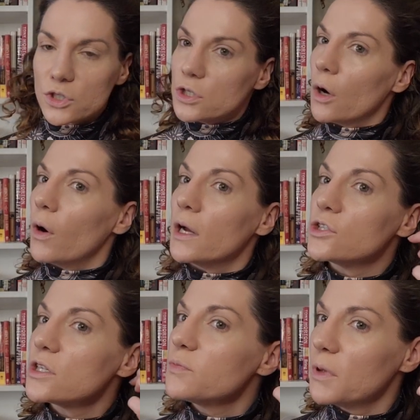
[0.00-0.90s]
So I
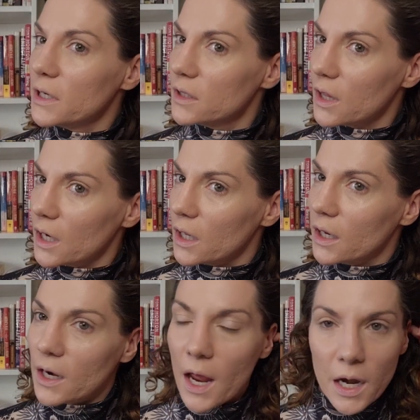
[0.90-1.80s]
just blended that
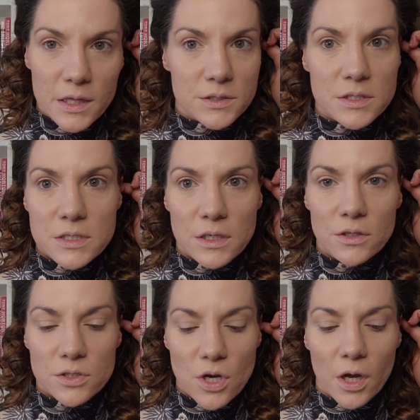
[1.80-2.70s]
in and it
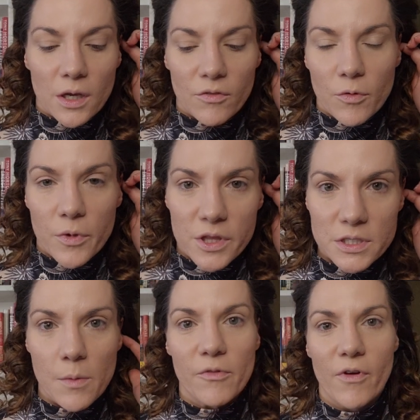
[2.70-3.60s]
still is not giving me the
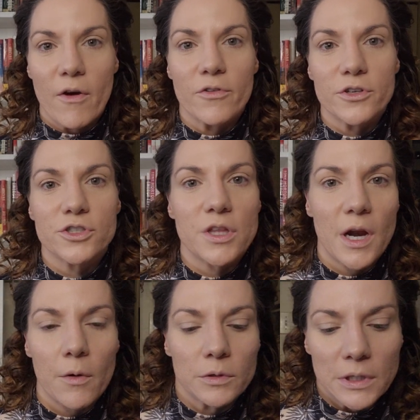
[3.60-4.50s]
type of coverage
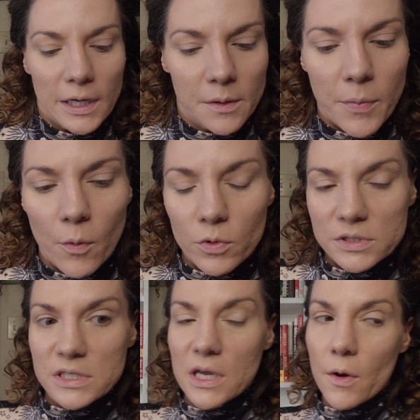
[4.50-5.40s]
that I would like, but
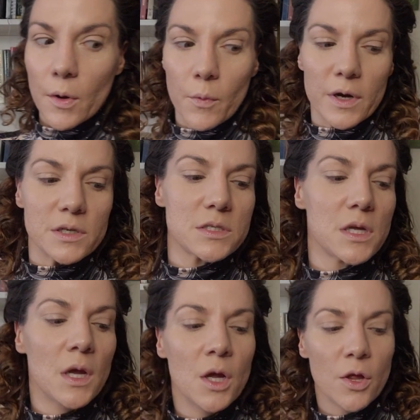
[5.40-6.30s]
we'll see how it
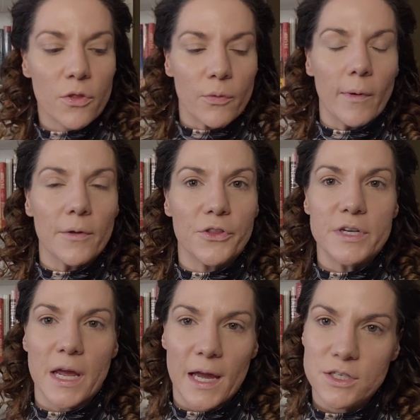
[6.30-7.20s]
wears throughout
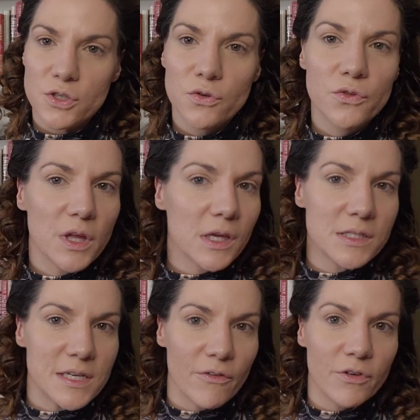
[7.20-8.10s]
the day. I do think
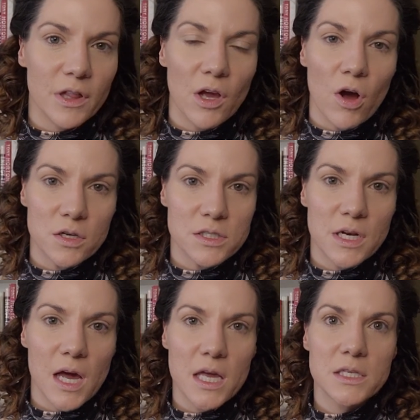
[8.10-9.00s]
it definitely
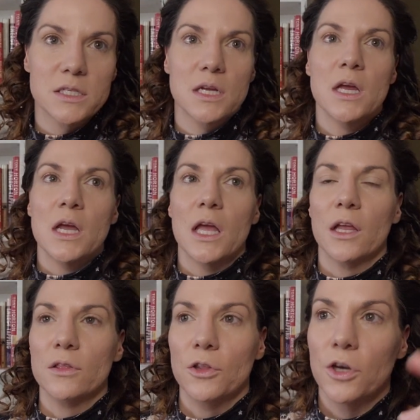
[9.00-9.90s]
oxidized.
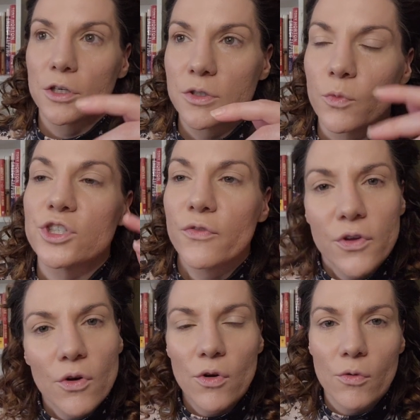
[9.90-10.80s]
It looked, which
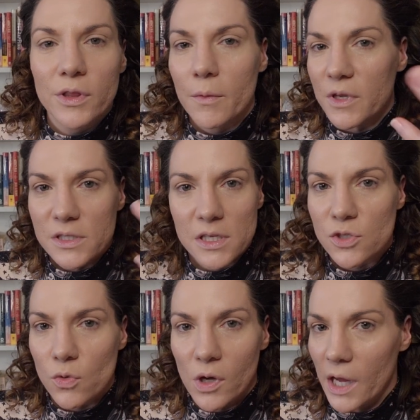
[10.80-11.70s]
if you don't know what that means,
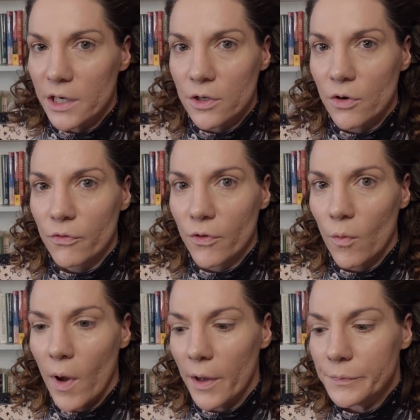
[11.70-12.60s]
that's cool. I didn't know for
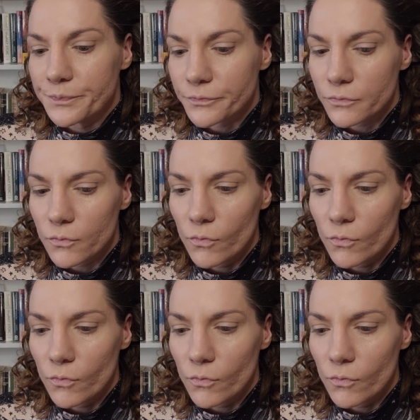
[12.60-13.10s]
a while.